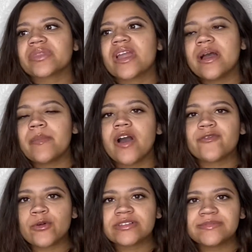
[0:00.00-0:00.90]

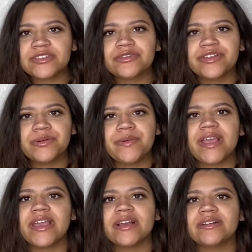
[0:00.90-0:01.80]
Of course I'm still gonna
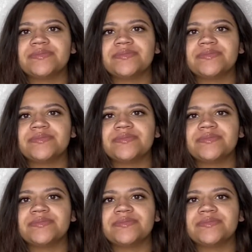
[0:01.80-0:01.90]
wait.